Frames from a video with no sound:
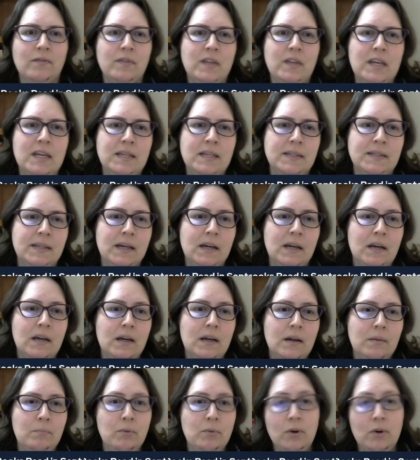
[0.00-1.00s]
these
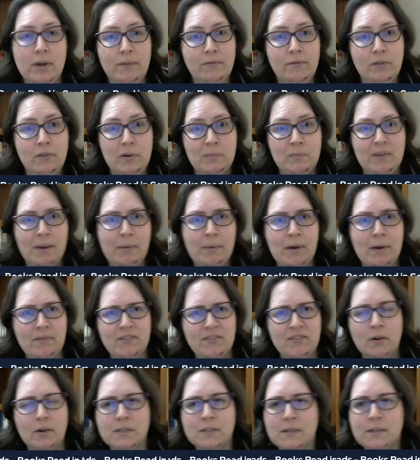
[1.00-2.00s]
book and film wrap-up
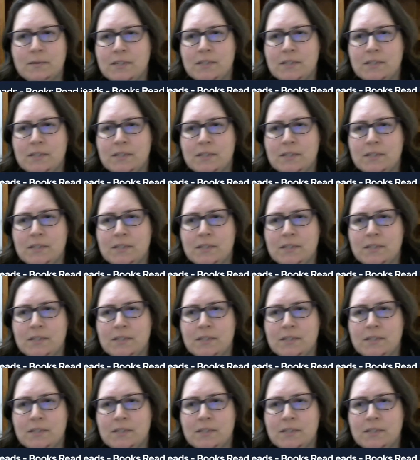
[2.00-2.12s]
vlogs.